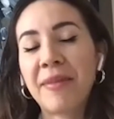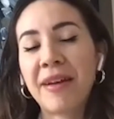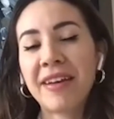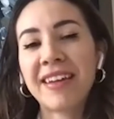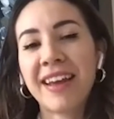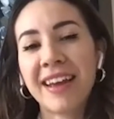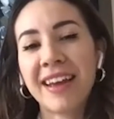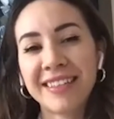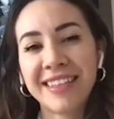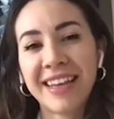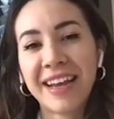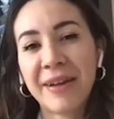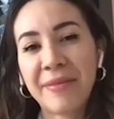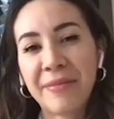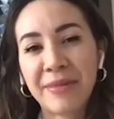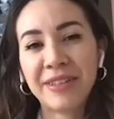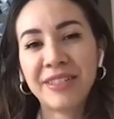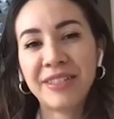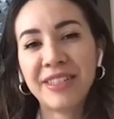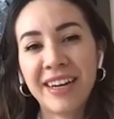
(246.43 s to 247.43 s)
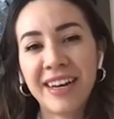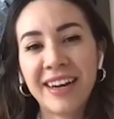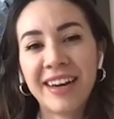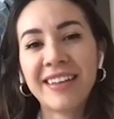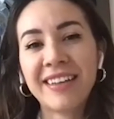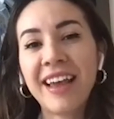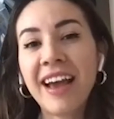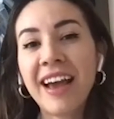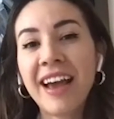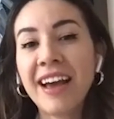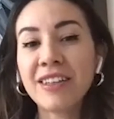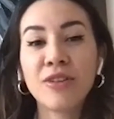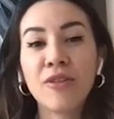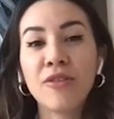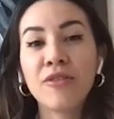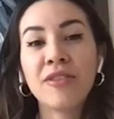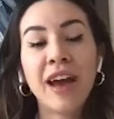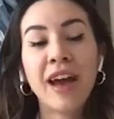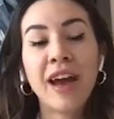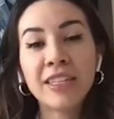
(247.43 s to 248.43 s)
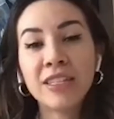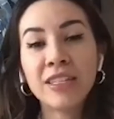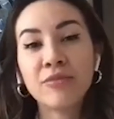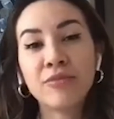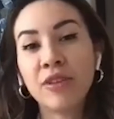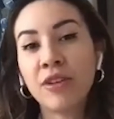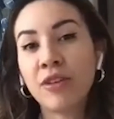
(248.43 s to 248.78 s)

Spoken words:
But yes, I appreciate it. Yeah. So that's,